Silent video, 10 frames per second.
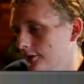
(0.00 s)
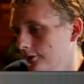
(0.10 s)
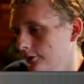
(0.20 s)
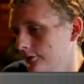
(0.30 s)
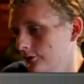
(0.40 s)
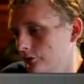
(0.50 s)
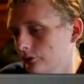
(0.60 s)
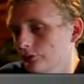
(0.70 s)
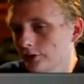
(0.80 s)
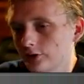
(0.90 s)
These are
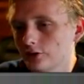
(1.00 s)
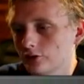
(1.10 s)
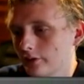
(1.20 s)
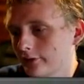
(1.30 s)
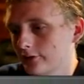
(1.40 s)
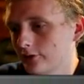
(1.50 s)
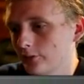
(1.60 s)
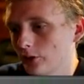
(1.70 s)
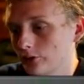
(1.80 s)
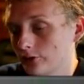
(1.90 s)
two really good choices,
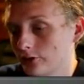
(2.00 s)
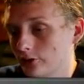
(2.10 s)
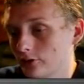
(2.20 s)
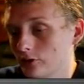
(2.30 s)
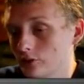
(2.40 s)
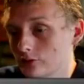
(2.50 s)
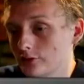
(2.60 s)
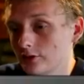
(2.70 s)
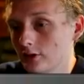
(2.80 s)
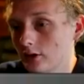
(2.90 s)
and
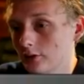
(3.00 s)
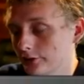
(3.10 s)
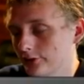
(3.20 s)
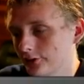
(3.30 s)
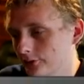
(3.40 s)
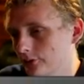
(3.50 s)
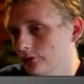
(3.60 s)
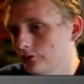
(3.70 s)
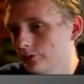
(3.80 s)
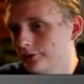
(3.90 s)
usually always the two
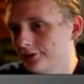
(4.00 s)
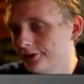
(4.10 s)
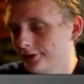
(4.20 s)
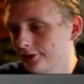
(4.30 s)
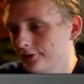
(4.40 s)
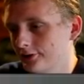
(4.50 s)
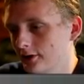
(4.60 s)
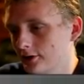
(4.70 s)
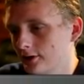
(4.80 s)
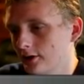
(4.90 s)
good choices in this
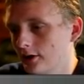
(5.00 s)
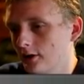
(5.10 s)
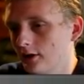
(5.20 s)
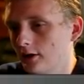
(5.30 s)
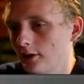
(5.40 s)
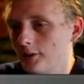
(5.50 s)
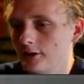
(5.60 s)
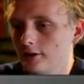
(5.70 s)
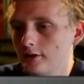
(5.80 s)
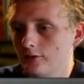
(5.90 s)
deck. I
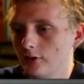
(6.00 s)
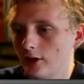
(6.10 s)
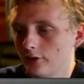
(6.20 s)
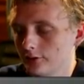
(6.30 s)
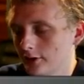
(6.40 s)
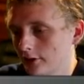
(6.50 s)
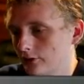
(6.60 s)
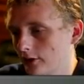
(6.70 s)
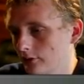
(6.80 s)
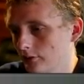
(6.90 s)
mean, even other decks
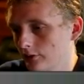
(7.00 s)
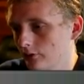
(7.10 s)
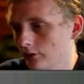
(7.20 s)
that you run